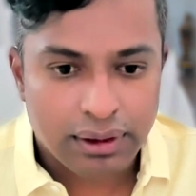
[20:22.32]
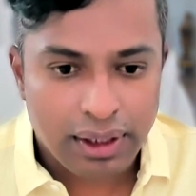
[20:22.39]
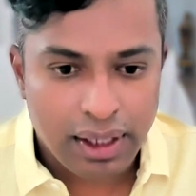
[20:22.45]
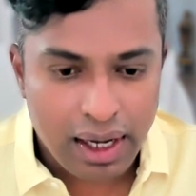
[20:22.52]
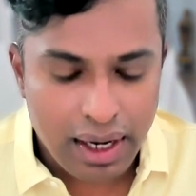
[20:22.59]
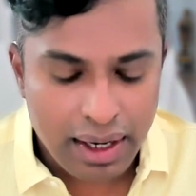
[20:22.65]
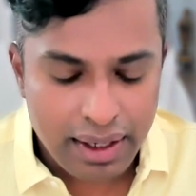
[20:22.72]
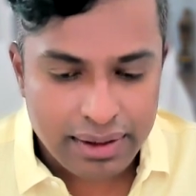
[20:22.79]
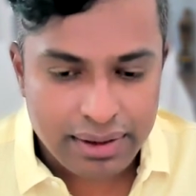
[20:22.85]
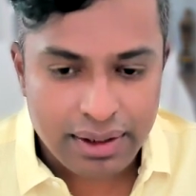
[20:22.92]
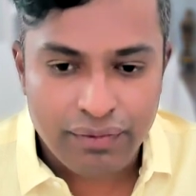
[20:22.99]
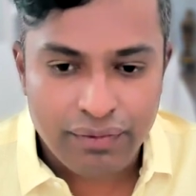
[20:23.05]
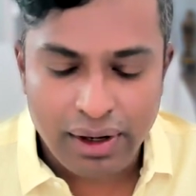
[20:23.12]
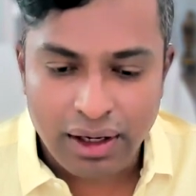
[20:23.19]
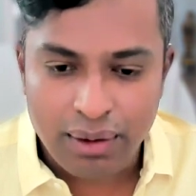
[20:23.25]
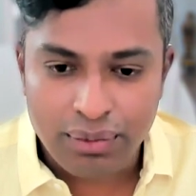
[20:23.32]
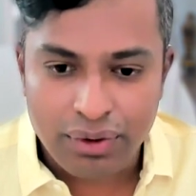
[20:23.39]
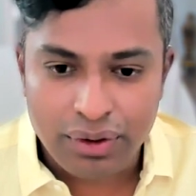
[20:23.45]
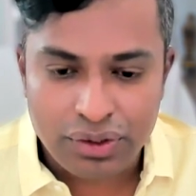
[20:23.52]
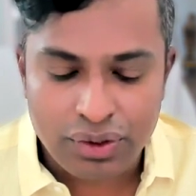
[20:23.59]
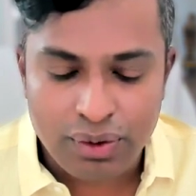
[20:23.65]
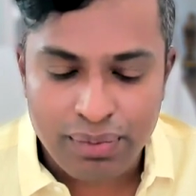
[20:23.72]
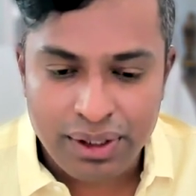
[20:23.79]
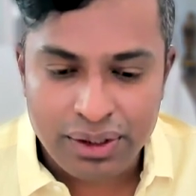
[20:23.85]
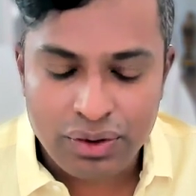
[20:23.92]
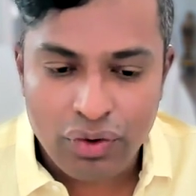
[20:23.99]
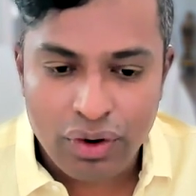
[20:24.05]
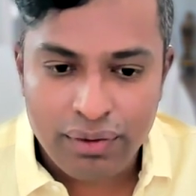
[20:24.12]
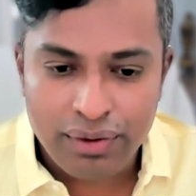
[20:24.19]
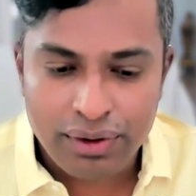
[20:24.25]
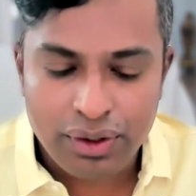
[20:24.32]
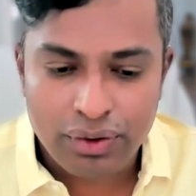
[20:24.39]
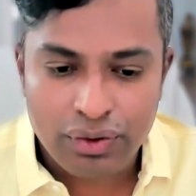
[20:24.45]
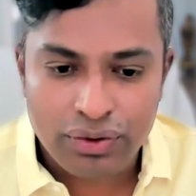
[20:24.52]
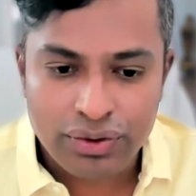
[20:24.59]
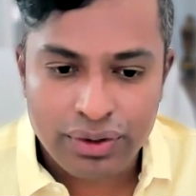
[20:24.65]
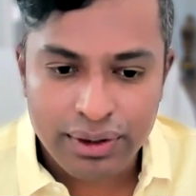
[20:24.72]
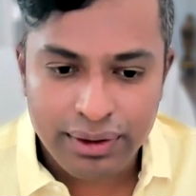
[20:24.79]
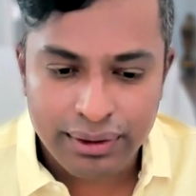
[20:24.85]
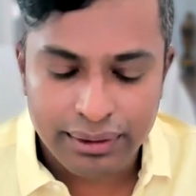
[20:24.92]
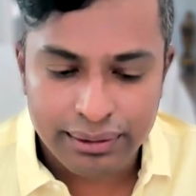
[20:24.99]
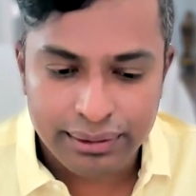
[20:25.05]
Yeah. Hi, Asif. Welcome to the show. Please go ahead with your question.